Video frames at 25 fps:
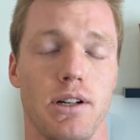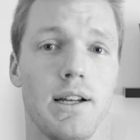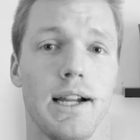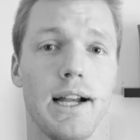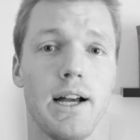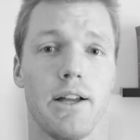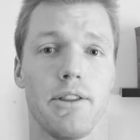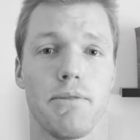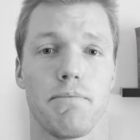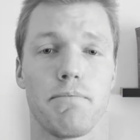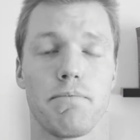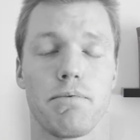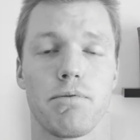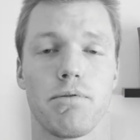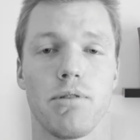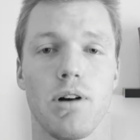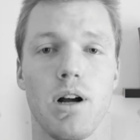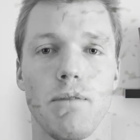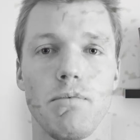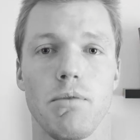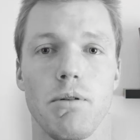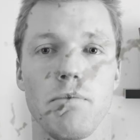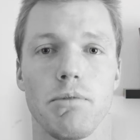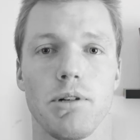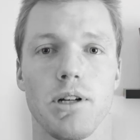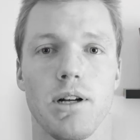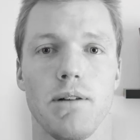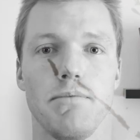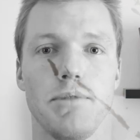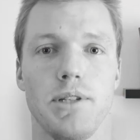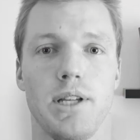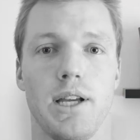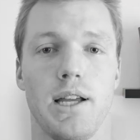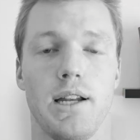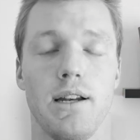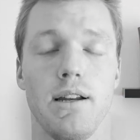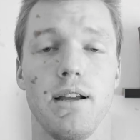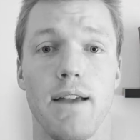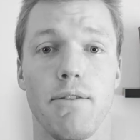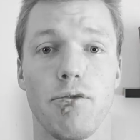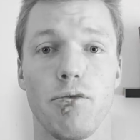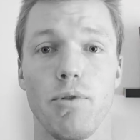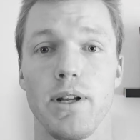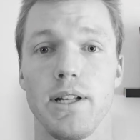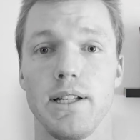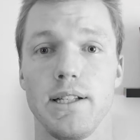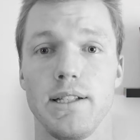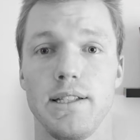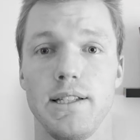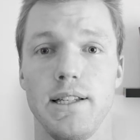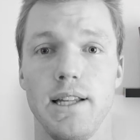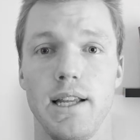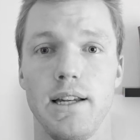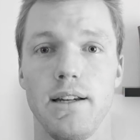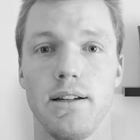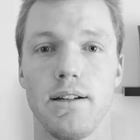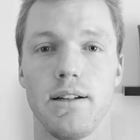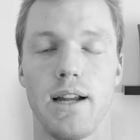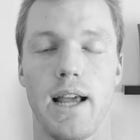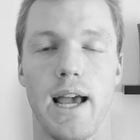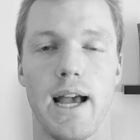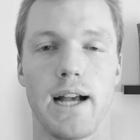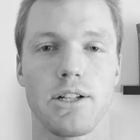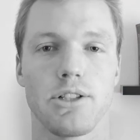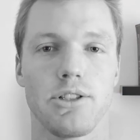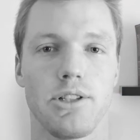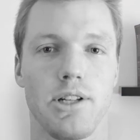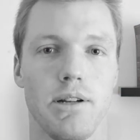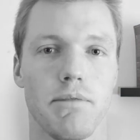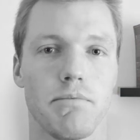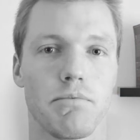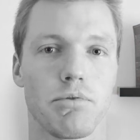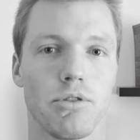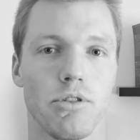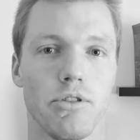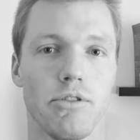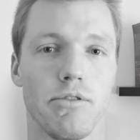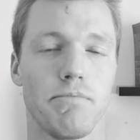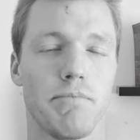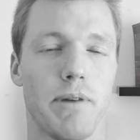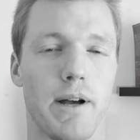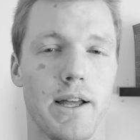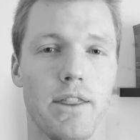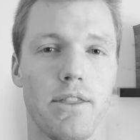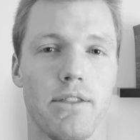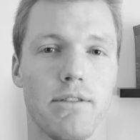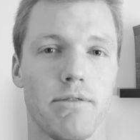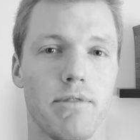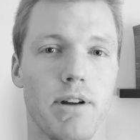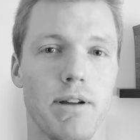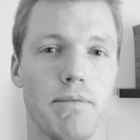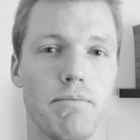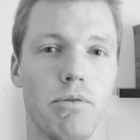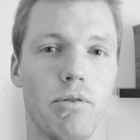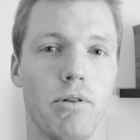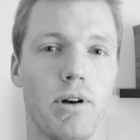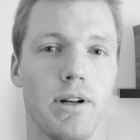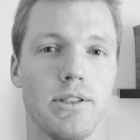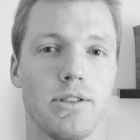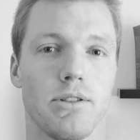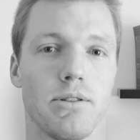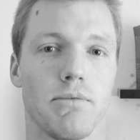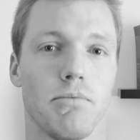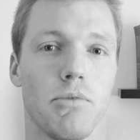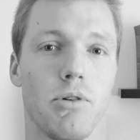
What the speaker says: Now the problem comes in if we didn't actually improve by 3 points or